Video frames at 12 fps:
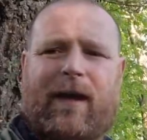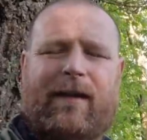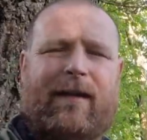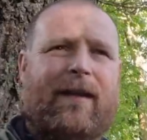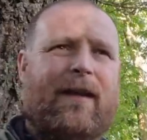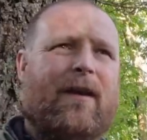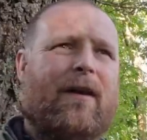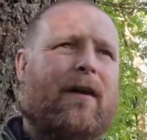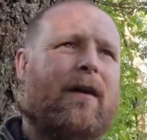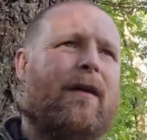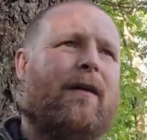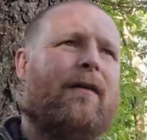in
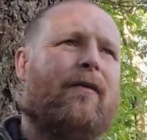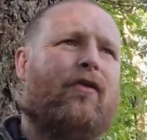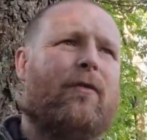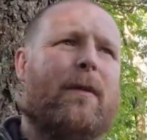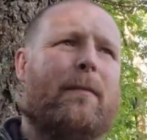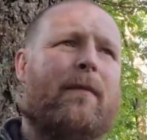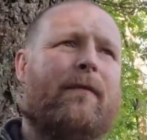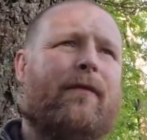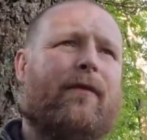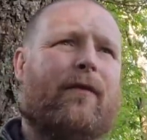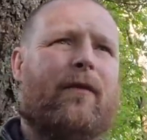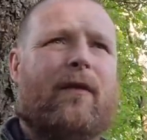the summer
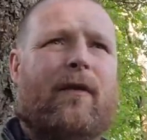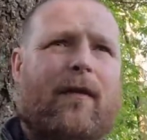months.